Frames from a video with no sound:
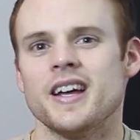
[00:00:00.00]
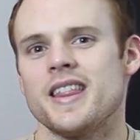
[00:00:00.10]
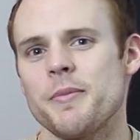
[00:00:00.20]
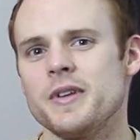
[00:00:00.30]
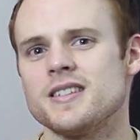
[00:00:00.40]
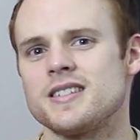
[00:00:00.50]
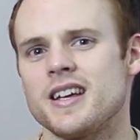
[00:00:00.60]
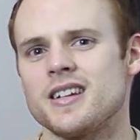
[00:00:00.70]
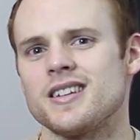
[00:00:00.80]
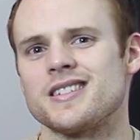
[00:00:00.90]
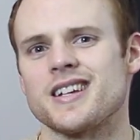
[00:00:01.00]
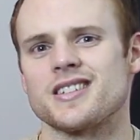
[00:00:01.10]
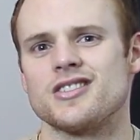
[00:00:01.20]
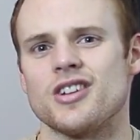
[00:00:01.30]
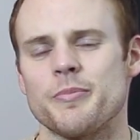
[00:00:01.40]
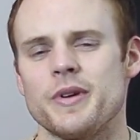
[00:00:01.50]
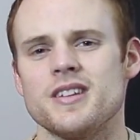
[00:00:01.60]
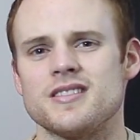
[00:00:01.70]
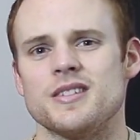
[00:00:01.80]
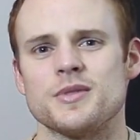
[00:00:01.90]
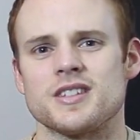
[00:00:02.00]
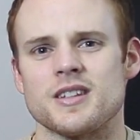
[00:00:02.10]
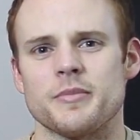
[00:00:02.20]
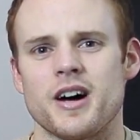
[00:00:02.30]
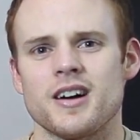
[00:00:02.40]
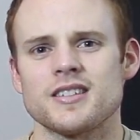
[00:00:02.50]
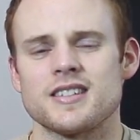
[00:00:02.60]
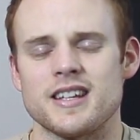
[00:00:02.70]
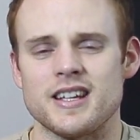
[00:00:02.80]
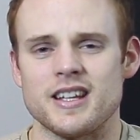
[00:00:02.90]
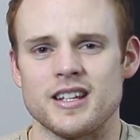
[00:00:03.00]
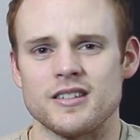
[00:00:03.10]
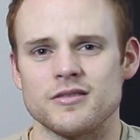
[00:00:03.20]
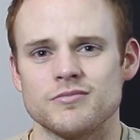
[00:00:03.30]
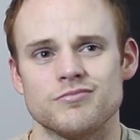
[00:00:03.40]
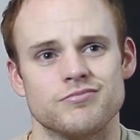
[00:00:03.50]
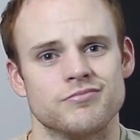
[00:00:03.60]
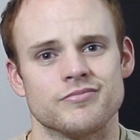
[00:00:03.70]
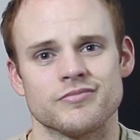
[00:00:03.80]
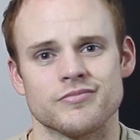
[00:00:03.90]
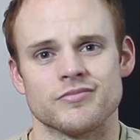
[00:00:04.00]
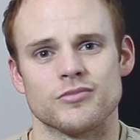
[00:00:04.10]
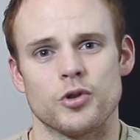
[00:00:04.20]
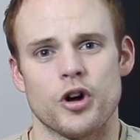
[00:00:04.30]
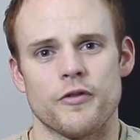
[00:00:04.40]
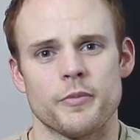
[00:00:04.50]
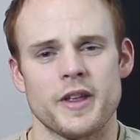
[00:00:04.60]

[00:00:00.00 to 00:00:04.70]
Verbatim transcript: That being said, let's actually jump in and see what's in the box and we'll go from